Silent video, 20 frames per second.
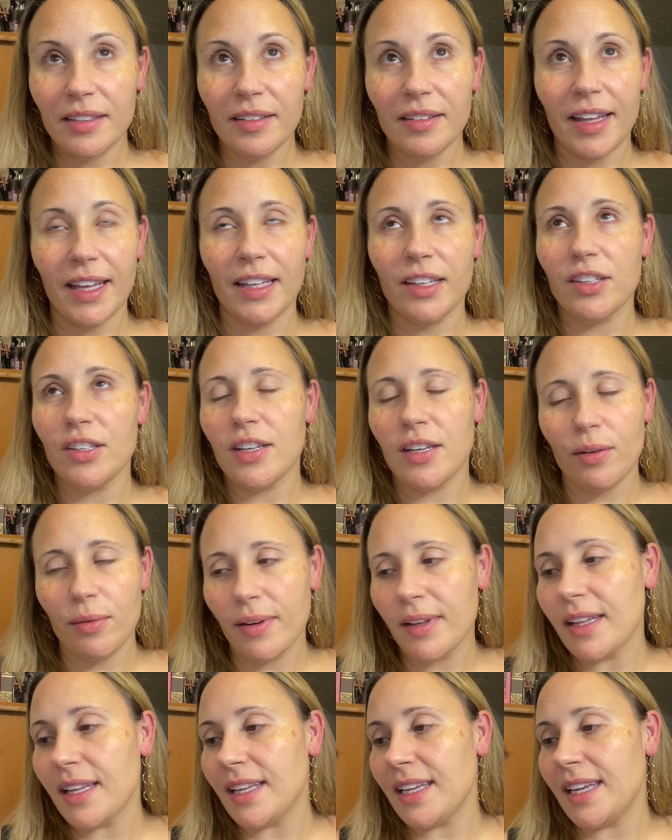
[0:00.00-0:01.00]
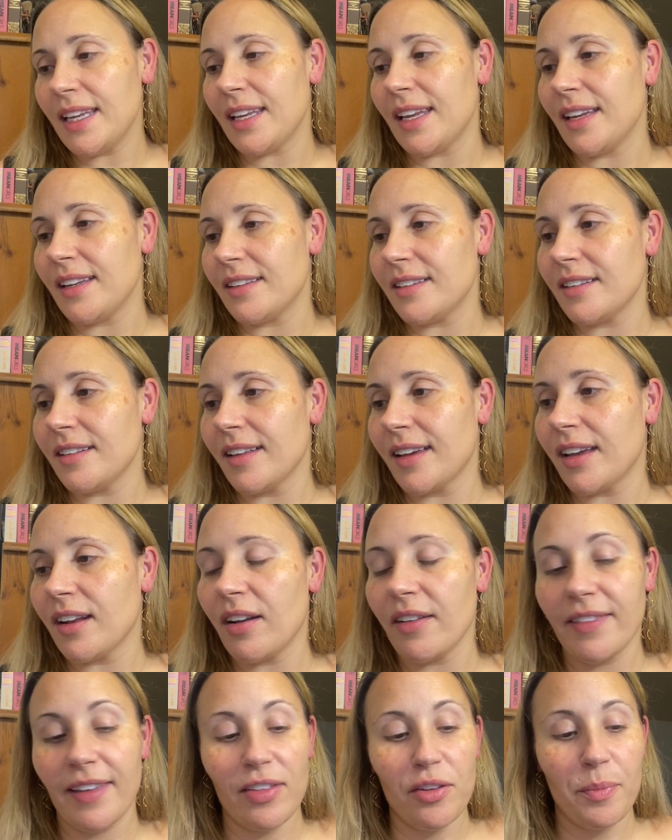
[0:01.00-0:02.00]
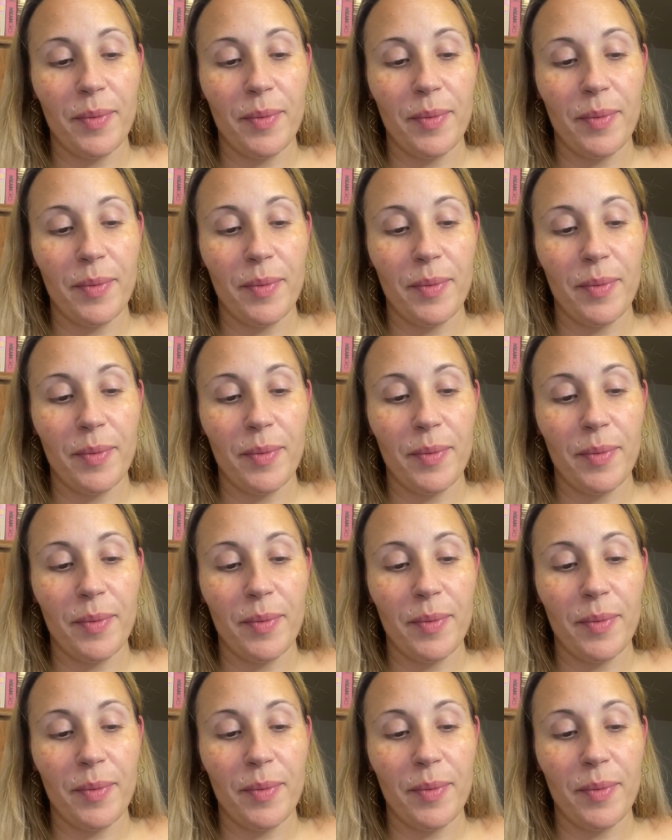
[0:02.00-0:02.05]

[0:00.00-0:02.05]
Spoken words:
Like, do you really need it? Look at all the other